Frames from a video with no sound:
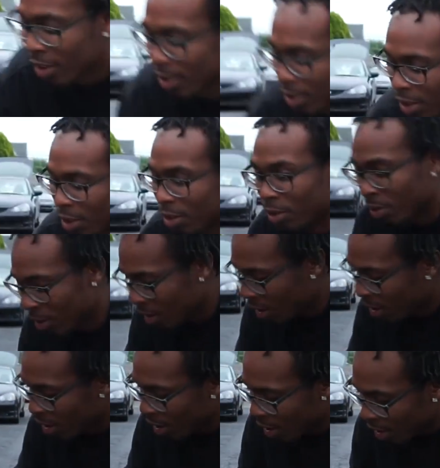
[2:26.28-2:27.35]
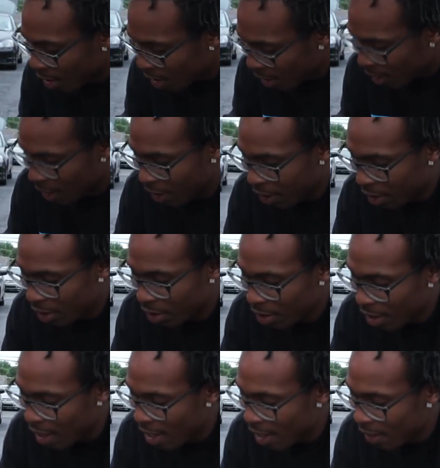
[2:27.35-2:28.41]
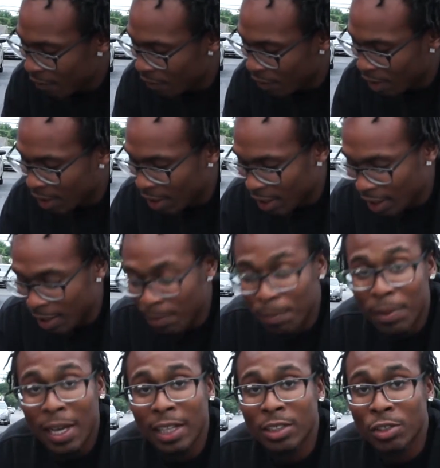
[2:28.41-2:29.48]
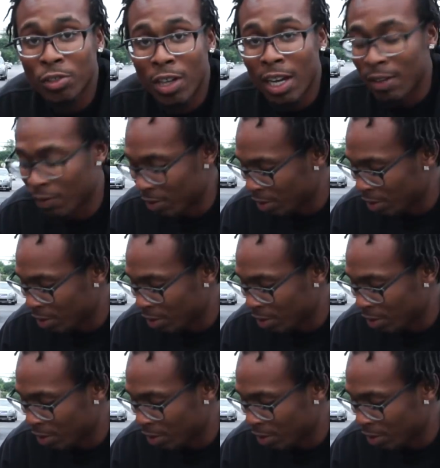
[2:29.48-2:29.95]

So here you have an impact driver.